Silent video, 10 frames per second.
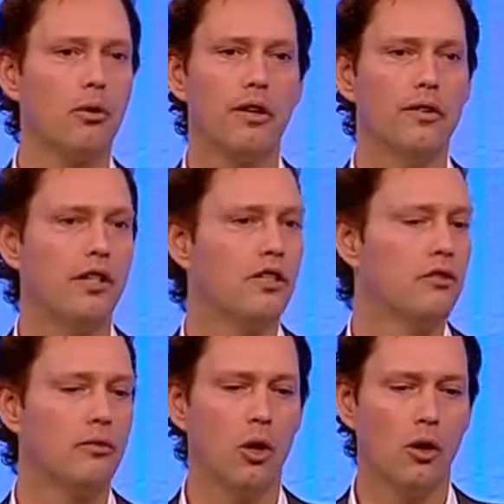organizations
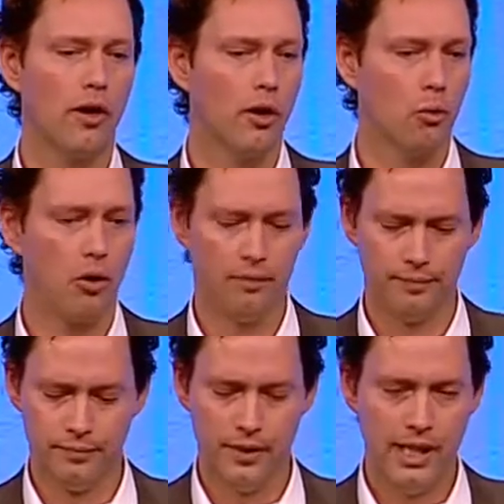from all around the world.
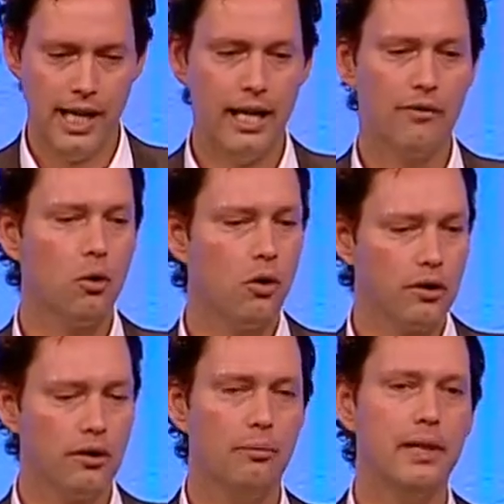And of
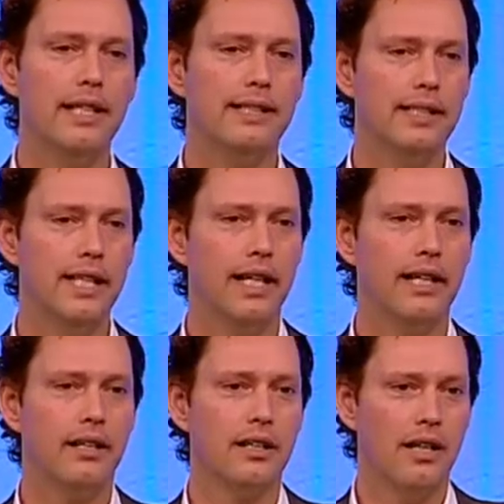course, the
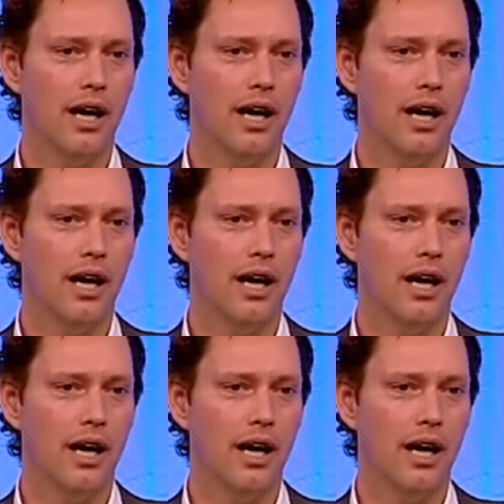PC,